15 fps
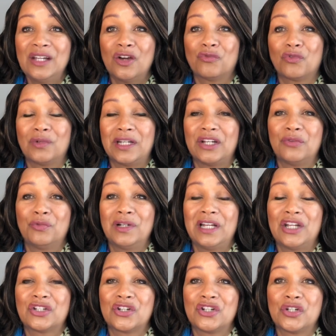of a
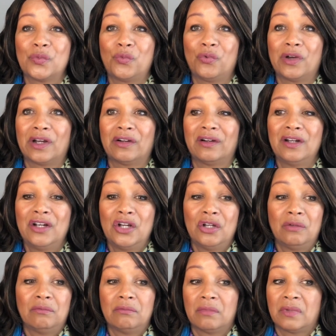relationship, where
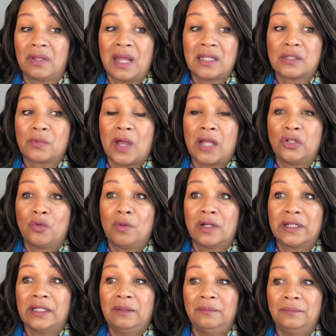that's why
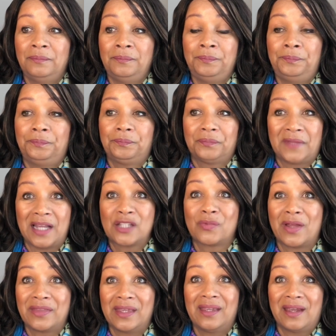that's
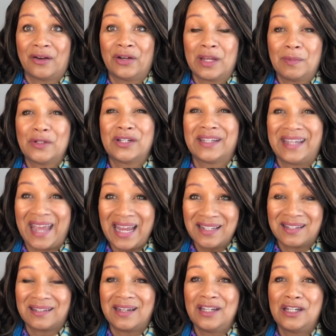why they are able to
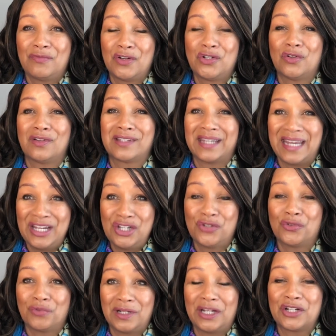get individuals
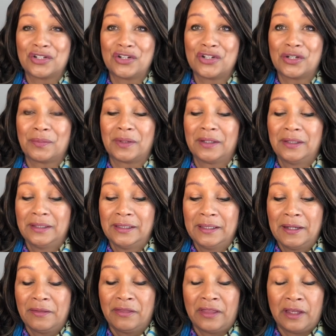into a relationship.
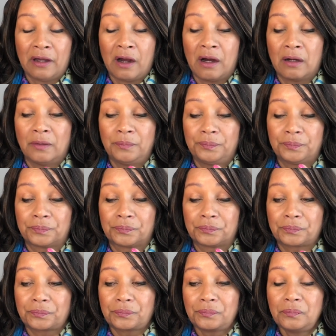
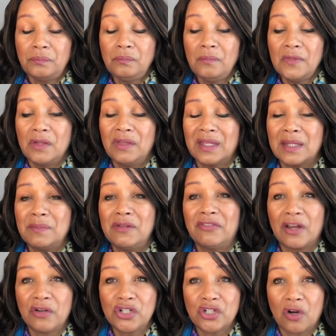They can be
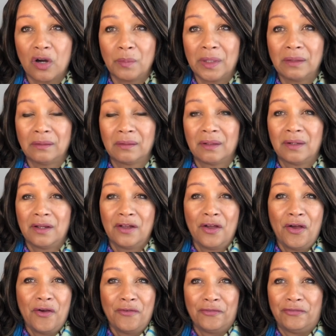very charming,
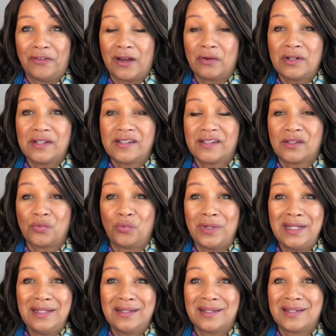very
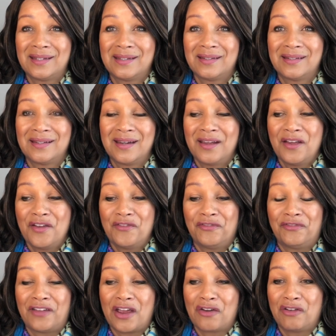sweet,
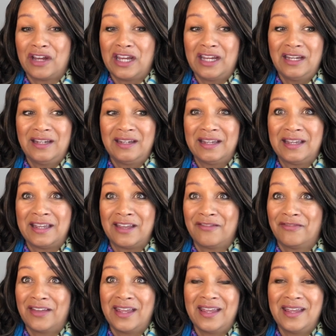very
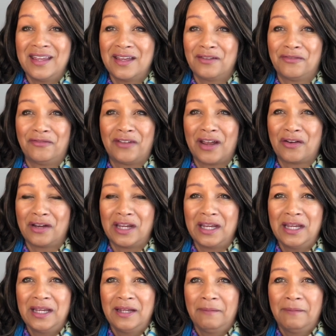giving, and very,